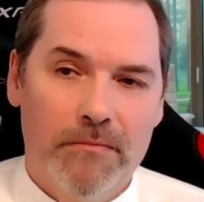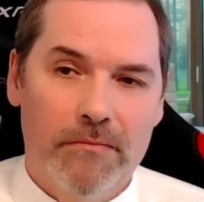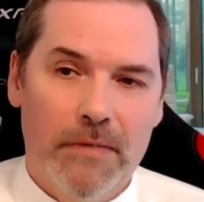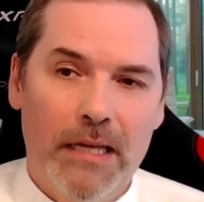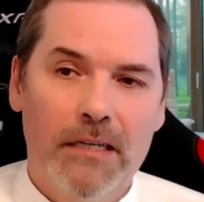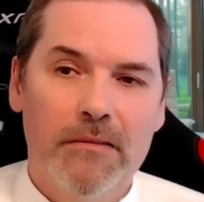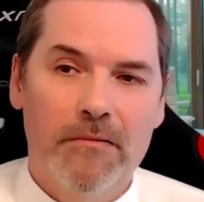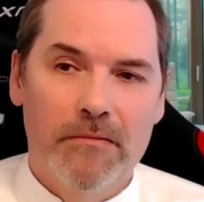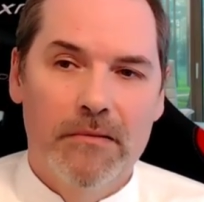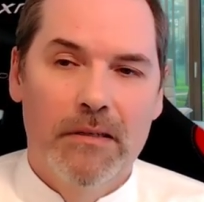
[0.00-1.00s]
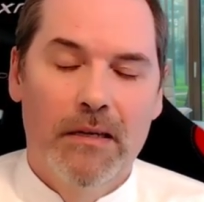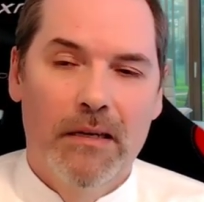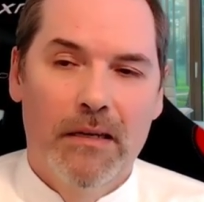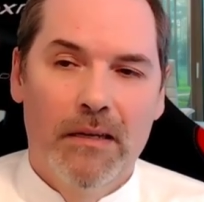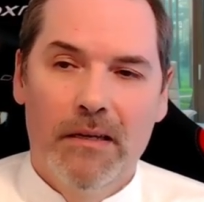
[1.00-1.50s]
Like
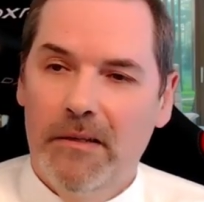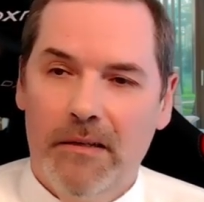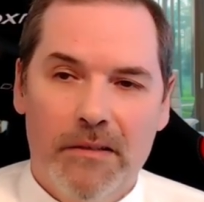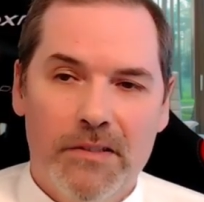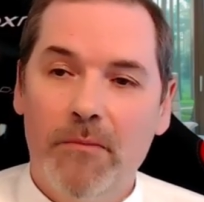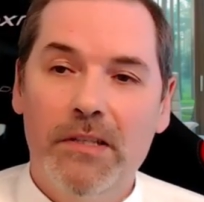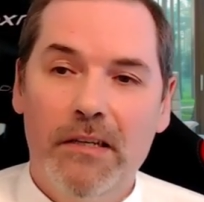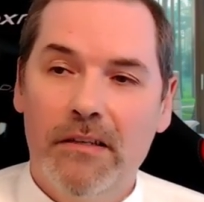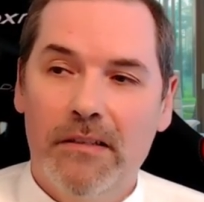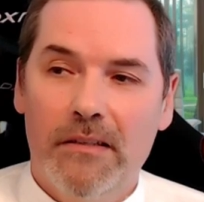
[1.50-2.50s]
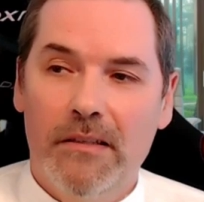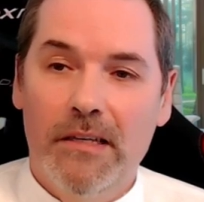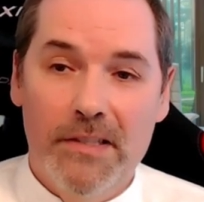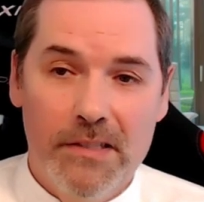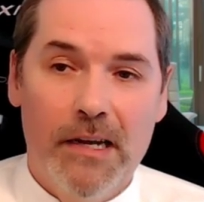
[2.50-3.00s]
something
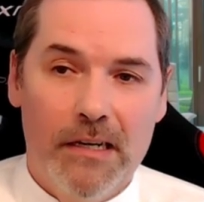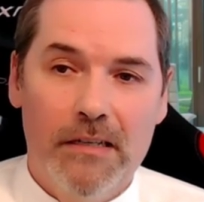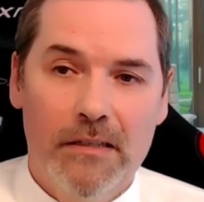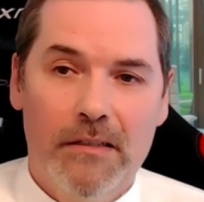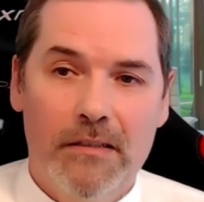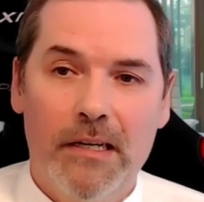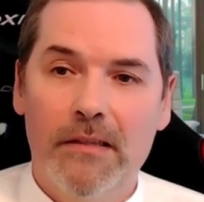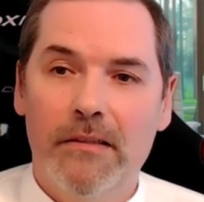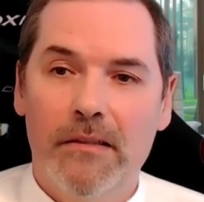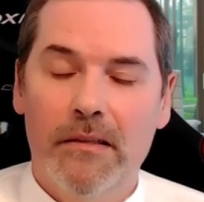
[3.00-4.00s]
is there that